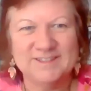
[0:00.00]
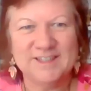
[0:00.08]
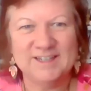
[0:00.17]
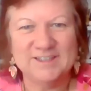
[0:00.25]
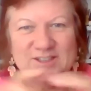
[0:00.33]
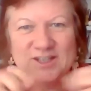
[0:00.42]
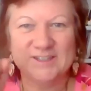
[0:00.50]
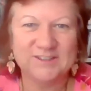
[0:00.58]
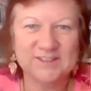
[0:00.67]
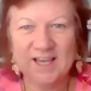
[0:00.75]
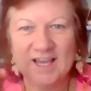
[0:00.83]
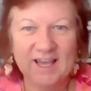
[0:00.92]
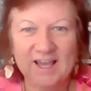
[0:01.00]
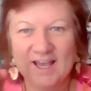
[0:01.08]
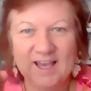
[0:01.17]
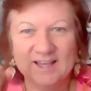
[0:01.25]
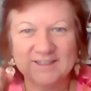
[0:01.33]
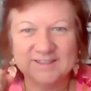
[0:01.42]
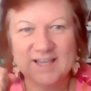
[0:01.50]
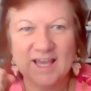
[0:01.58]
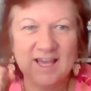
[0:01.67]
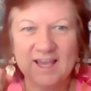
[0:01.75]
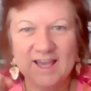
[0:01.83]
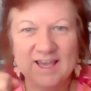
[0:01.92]
Yes, yes, yes.
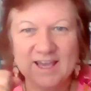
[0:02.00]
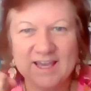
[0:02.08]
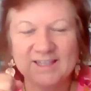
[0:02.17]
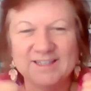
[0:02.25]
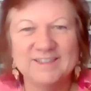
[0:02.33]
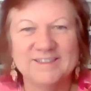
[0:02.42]
Yay.